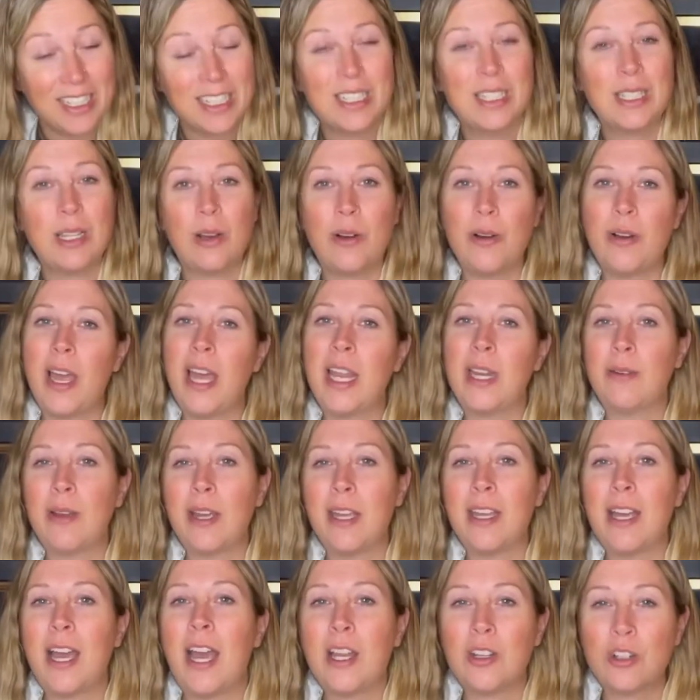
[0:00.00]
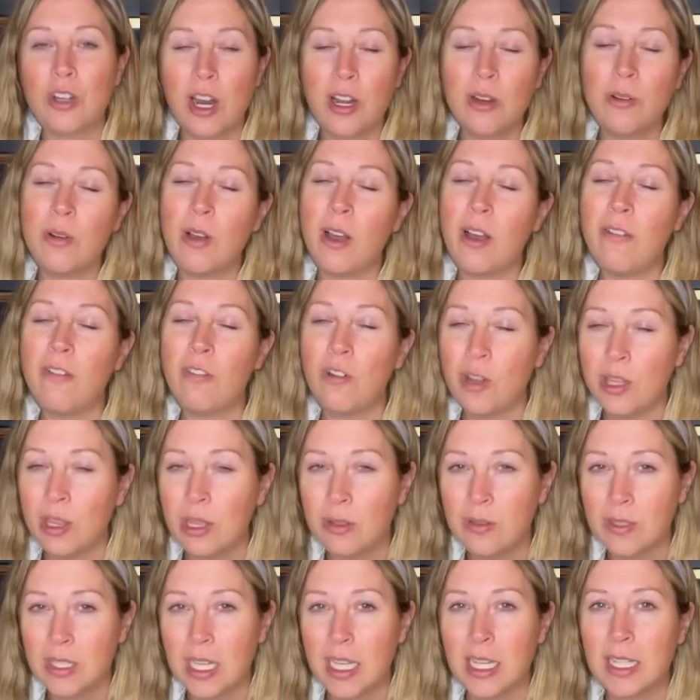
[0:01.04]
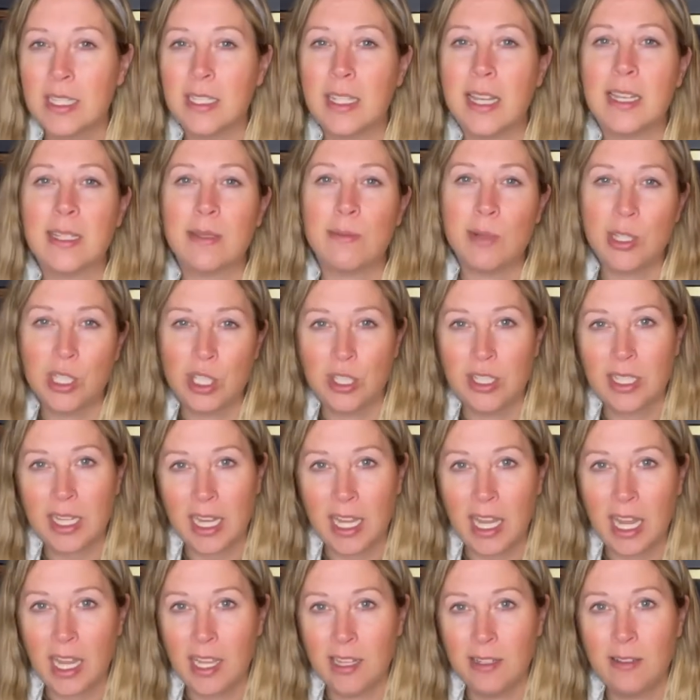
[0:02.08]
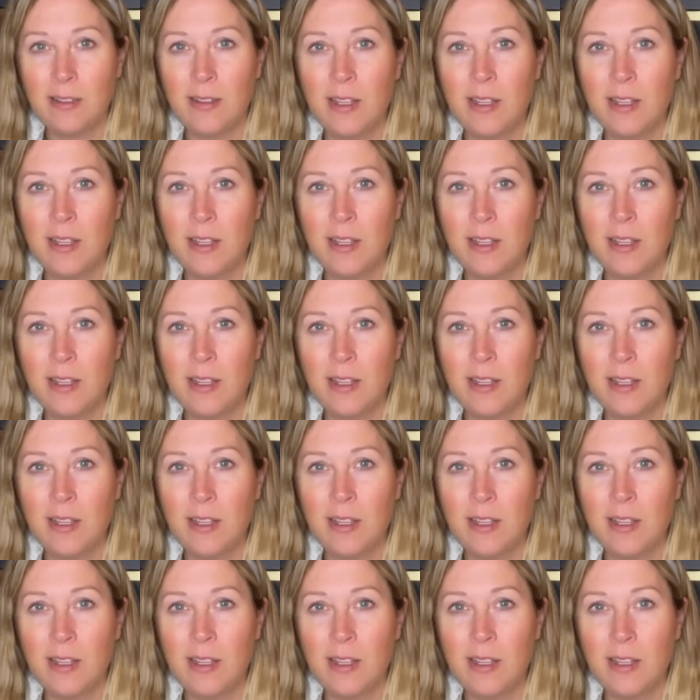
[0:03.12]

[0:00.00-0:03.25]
So anyway, I try to avoid those things as much as I can.